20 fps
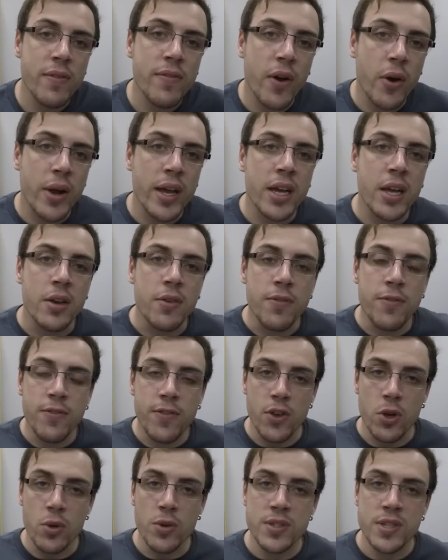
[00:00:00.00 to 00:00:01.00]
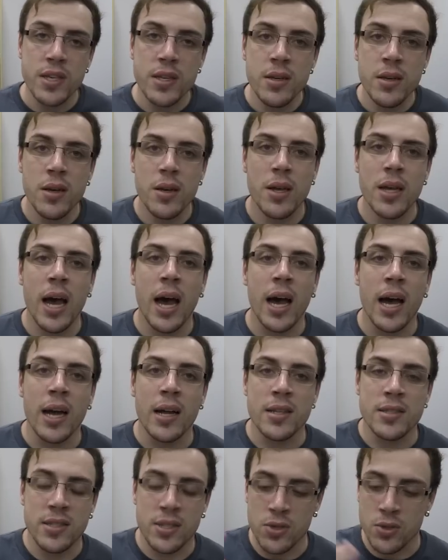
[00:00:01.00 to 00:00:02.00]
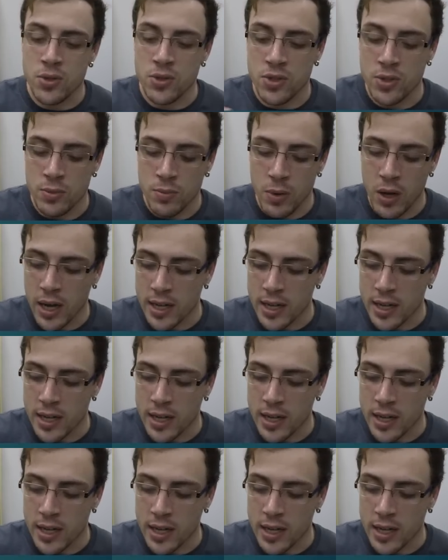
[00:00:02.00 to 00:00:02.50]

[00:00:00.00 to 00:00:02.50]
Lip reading: very confusing to